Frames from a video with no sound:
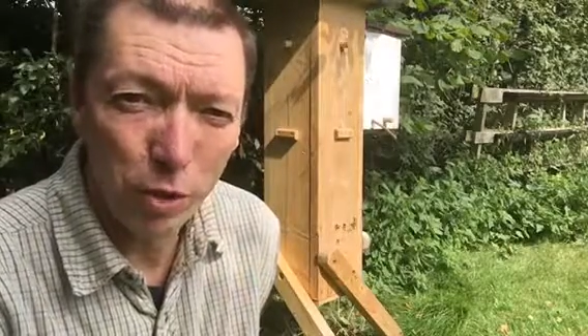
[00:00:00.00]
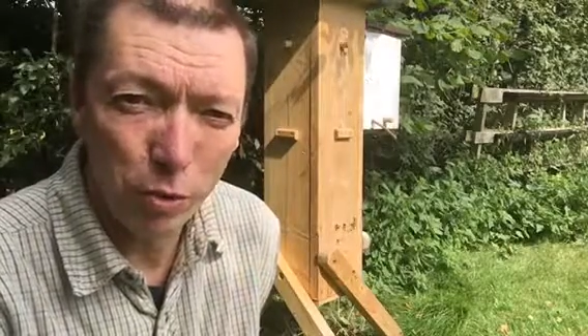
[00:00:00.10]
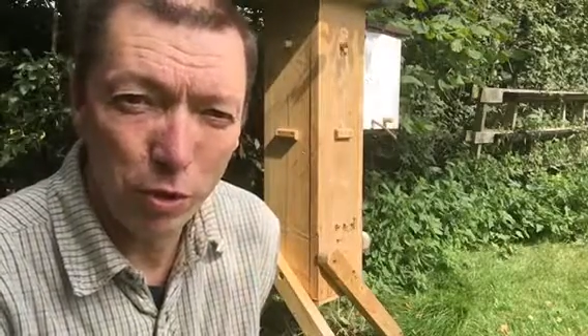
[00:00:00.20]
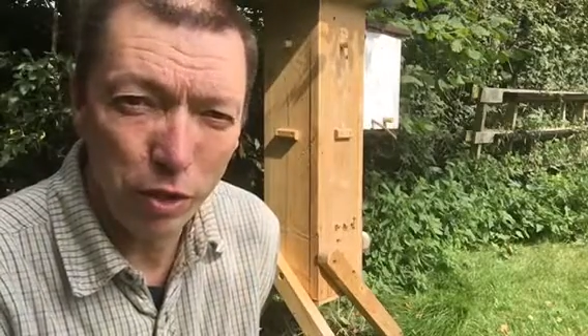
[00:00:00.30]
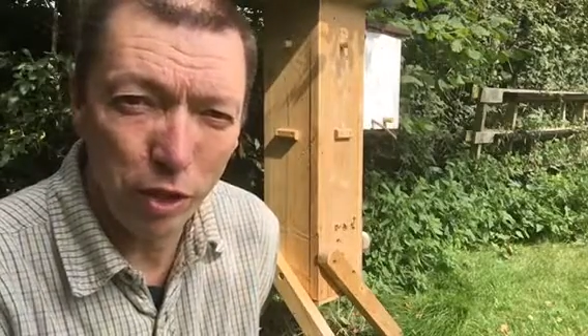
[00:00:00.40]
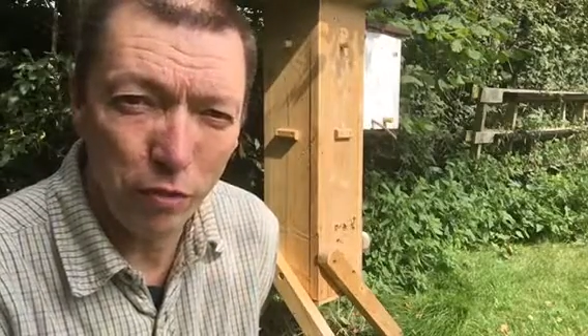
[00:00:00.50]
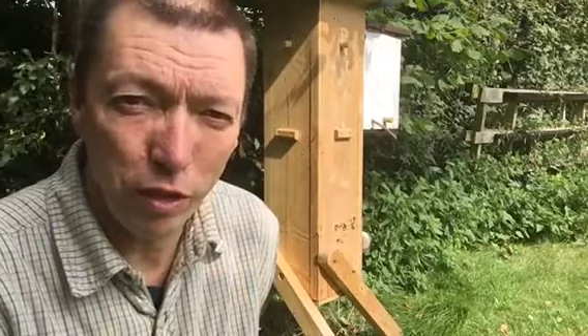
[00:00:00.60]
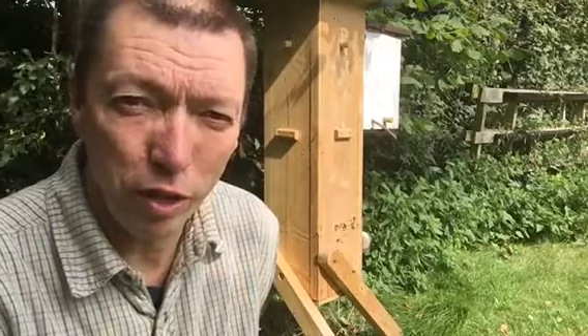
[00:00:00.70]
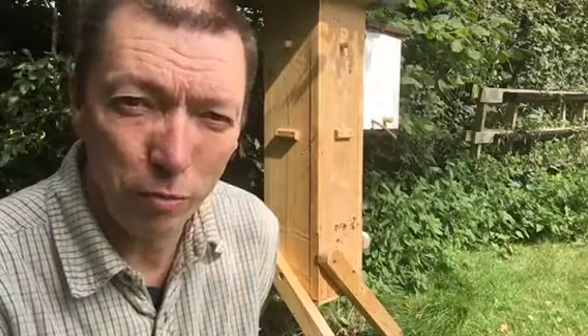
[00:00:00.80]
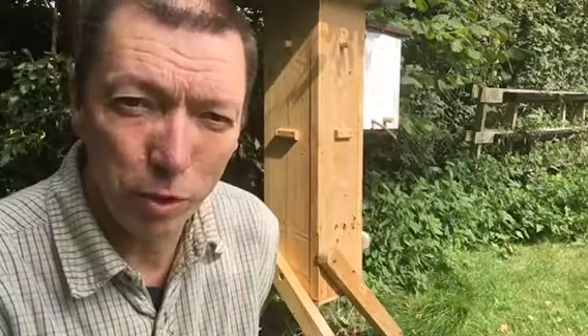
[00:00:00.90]
with the
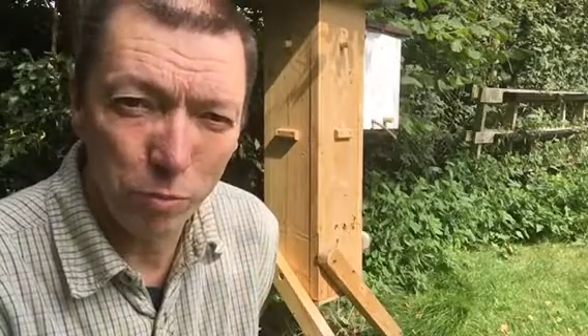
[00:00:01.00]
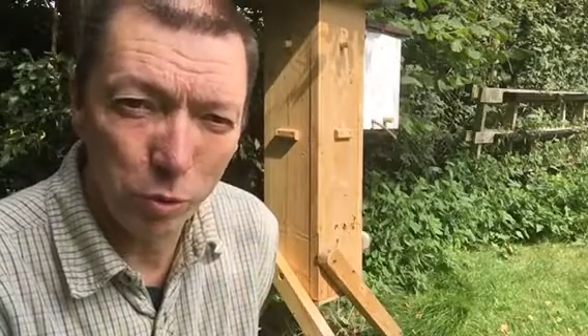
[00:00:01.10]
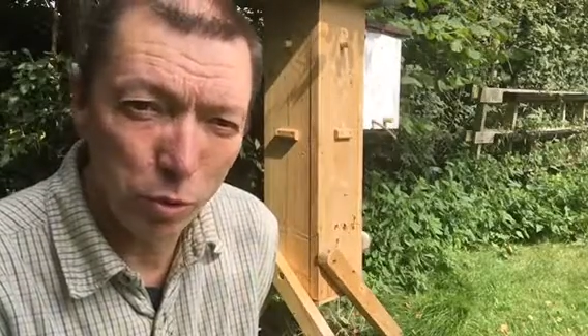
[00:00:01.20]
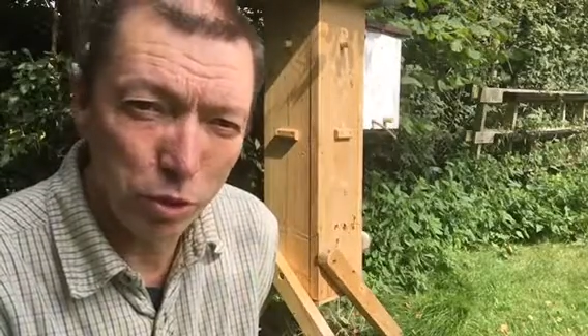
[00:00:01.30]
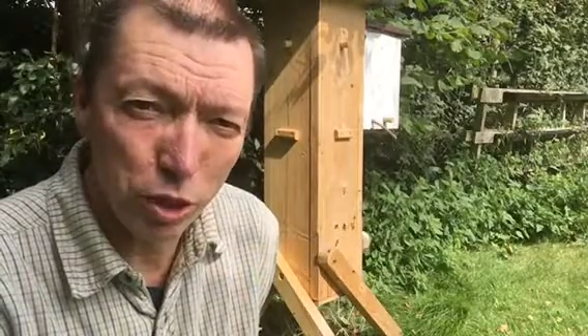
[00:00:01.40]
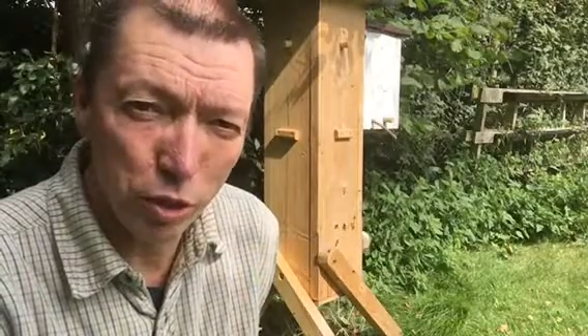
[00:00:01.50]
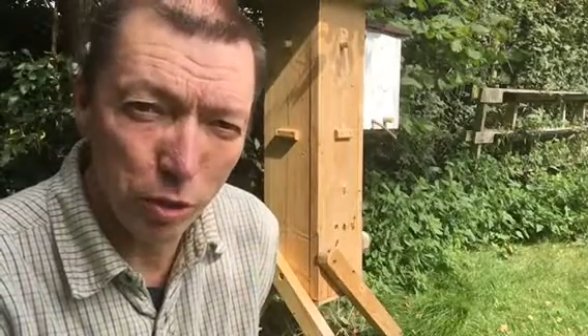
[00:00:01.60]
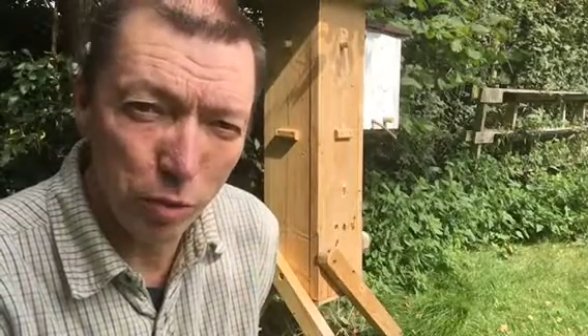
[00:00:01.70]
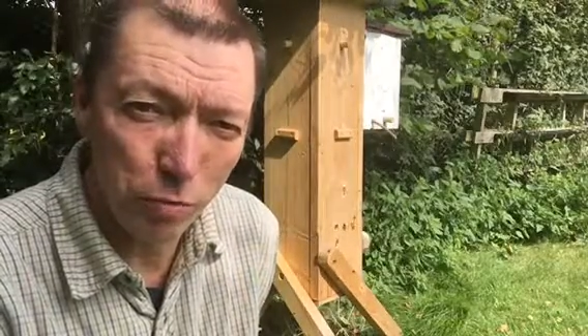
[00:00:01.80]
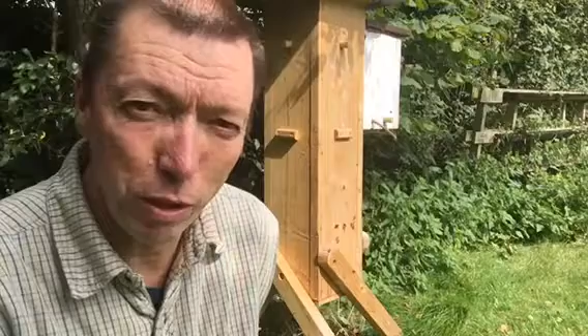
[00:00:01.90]
environment more so
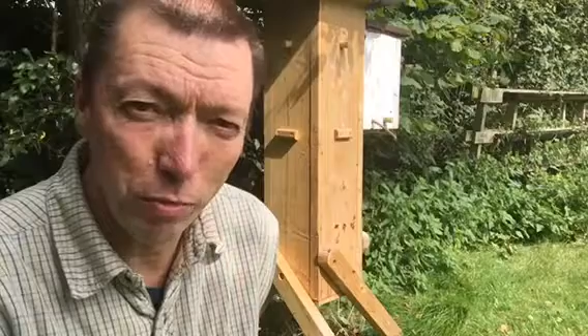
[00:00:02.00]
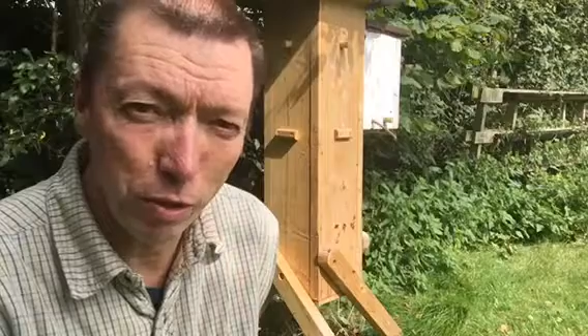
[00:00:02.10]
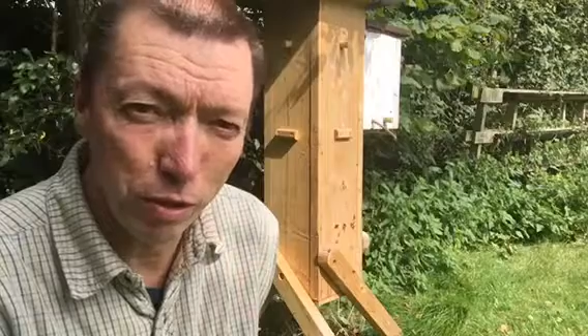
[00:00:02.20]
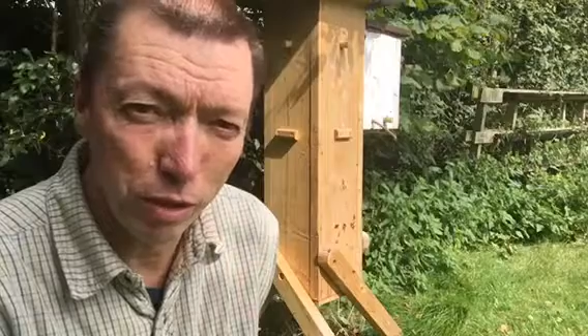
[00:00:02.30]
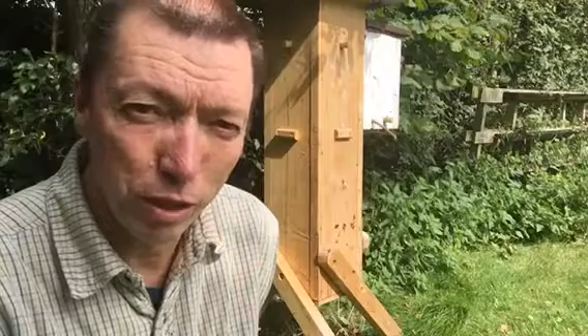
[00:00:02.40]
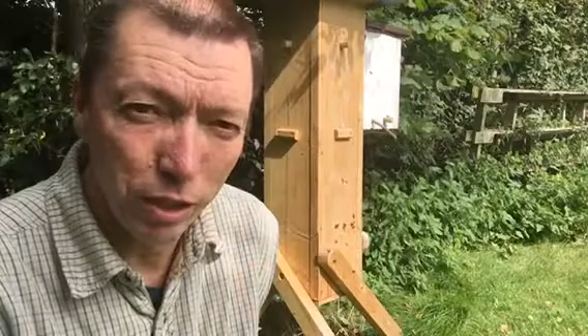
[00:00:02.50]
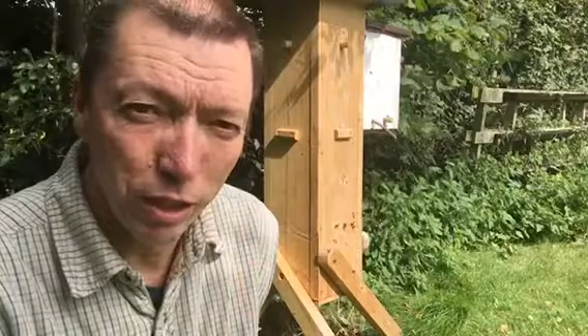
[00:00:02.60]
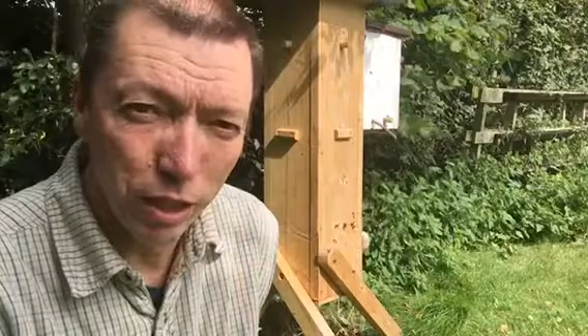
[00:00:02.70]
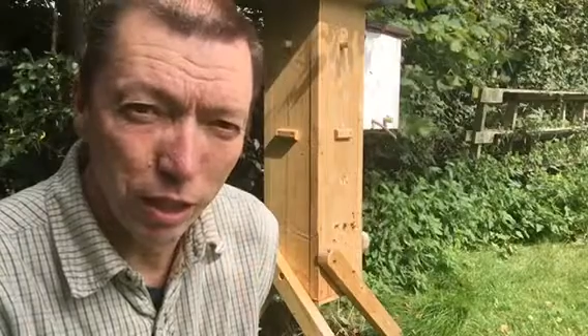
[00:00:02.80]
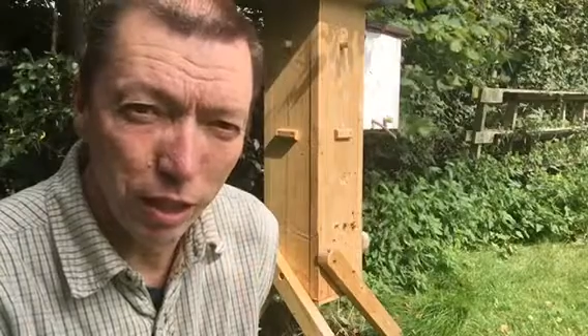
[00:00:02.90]
than what people
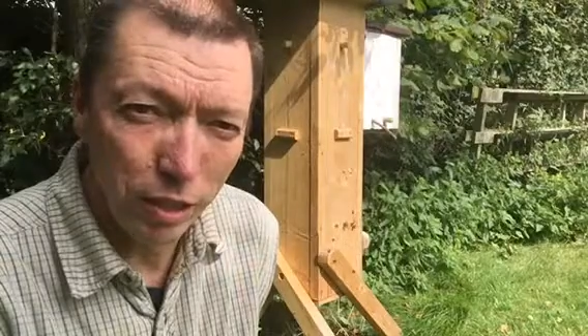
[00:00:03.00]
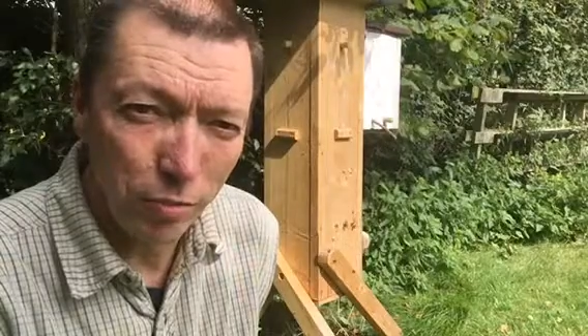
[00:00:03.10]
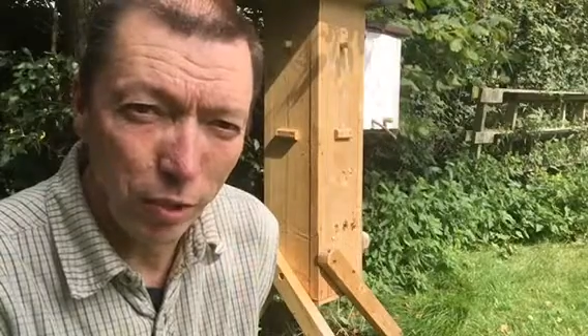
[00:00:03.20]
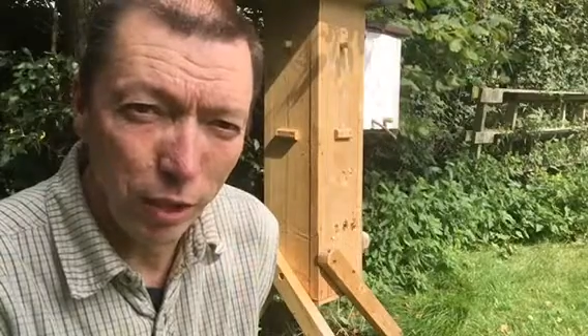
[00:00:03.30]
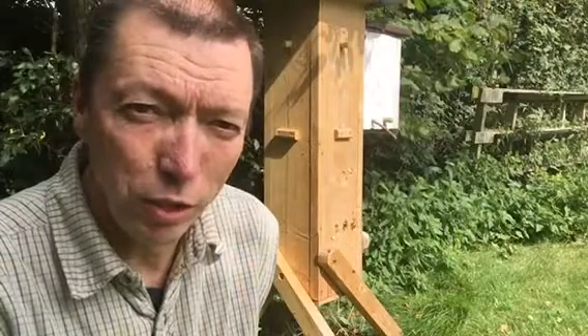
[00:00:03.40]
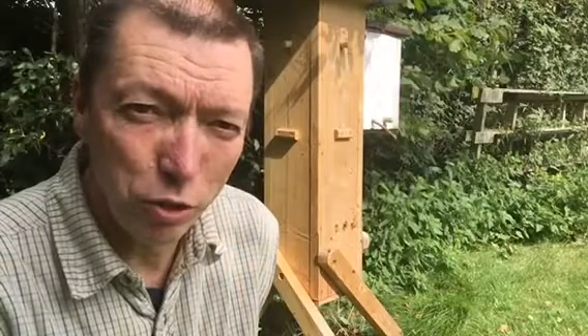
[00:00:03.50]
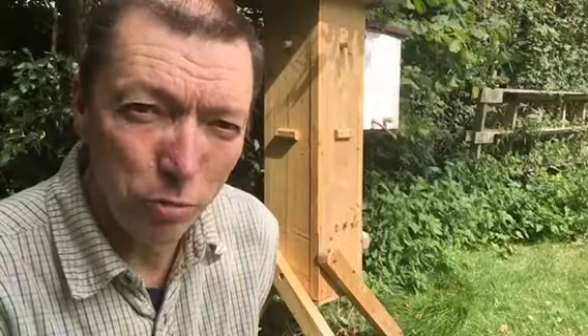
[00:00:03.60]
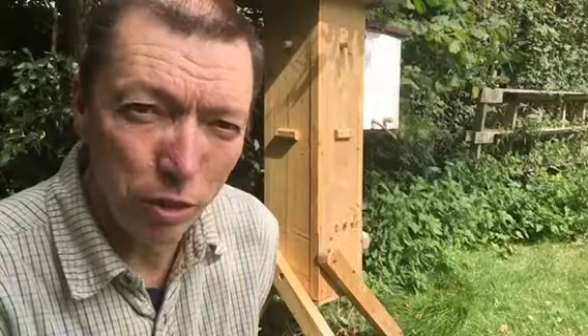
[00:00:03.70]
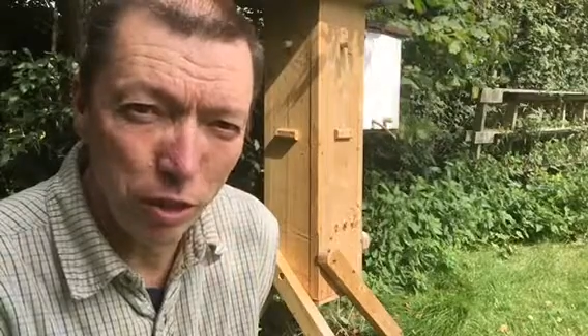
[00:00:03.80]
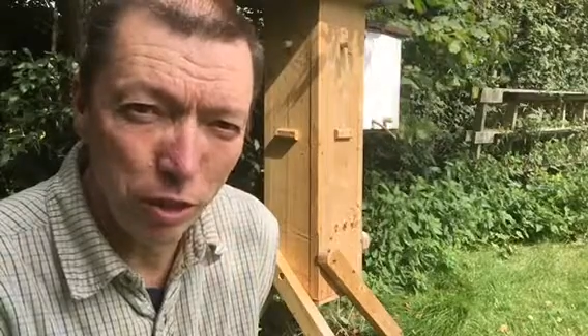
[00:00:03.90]
are led to
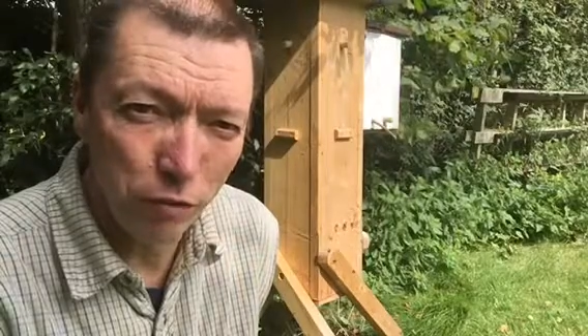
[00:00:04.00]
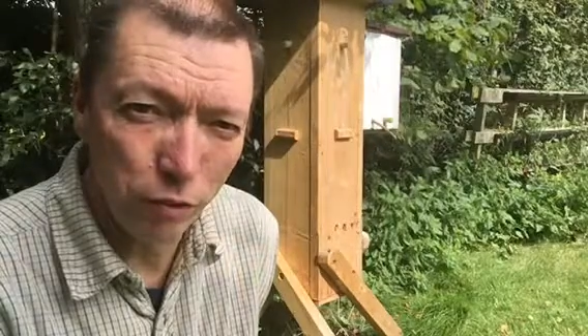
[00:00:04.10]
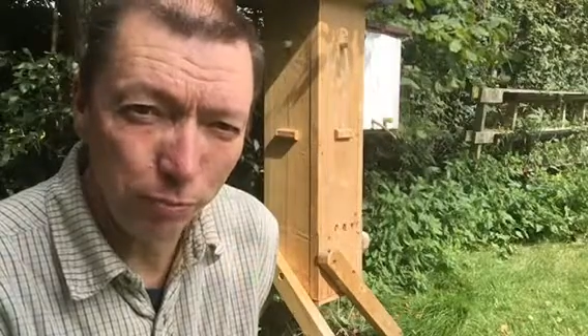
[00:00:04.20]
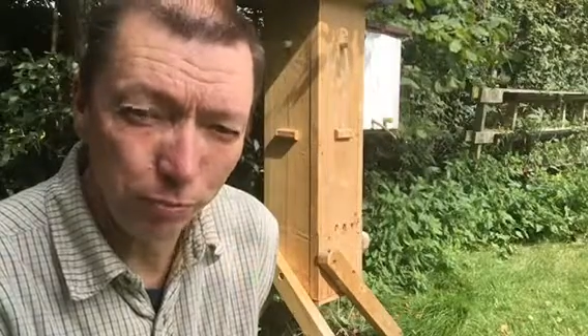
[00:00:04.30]
believe.